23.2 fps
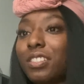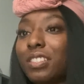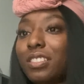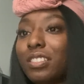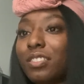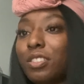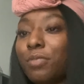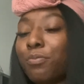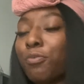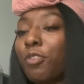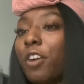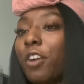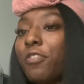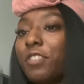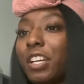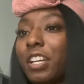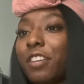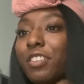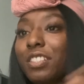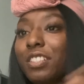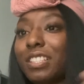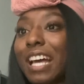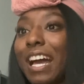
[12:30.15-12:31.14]
deprived
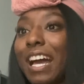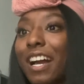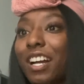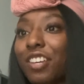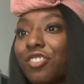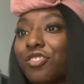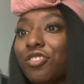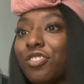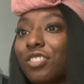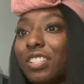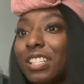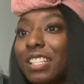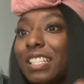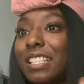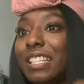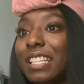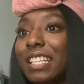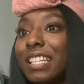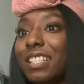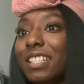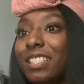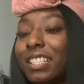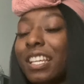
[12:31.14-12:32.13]
areas that actually
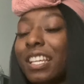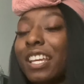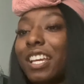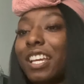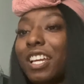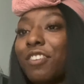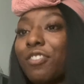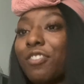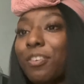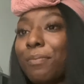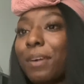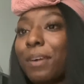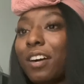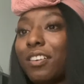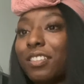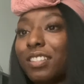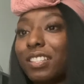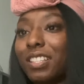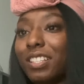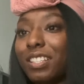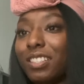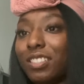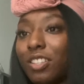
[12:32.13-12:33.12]
need to hear about
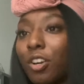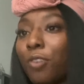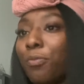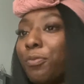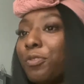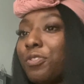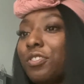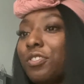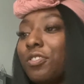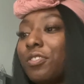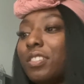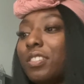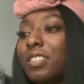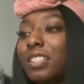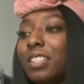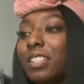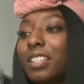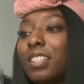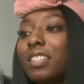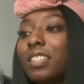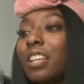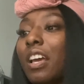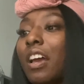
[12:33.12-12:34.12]
these
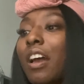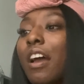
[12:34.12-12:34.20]
opportunities.